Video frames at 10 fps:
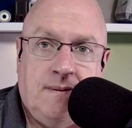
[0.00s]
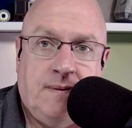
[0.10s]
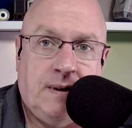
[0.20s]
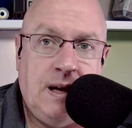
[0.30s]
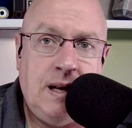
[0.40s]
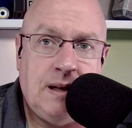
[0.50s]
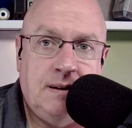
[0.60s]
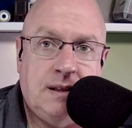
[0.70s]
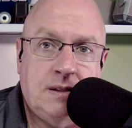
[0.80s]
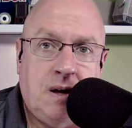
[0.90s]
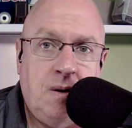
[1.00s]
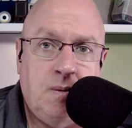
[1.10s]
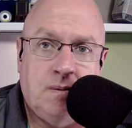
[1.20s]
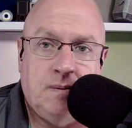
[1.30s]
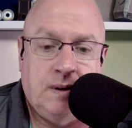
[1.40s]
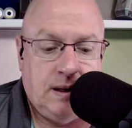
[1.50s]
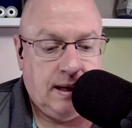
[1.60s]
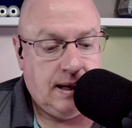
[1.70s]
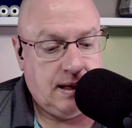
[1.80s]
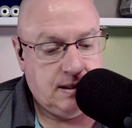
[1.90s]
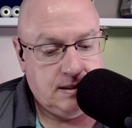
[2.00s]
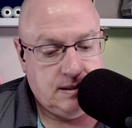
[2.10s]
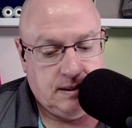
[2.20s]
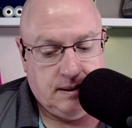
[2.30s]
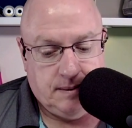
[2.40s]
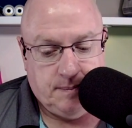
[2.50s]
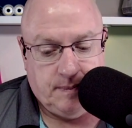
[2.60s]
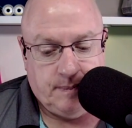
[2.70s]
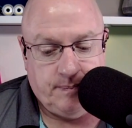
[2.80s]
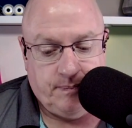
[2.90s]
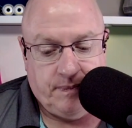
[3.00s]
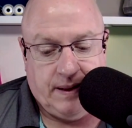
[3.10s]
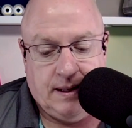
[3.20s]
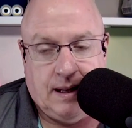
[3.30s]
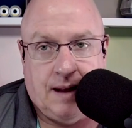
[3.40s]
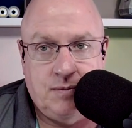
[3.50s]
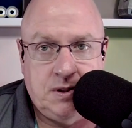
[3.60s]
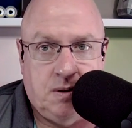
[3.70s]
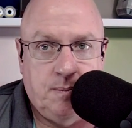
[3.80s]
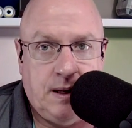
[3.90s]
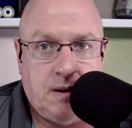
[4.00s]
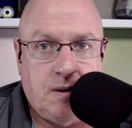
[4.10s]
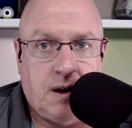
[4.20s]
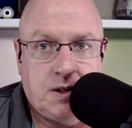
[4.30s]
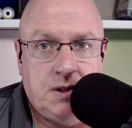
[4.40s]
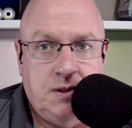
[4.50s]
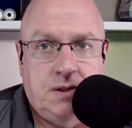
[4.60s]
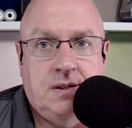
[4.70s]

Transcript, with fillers: forget it, let's go. And um, I'm still being cautious.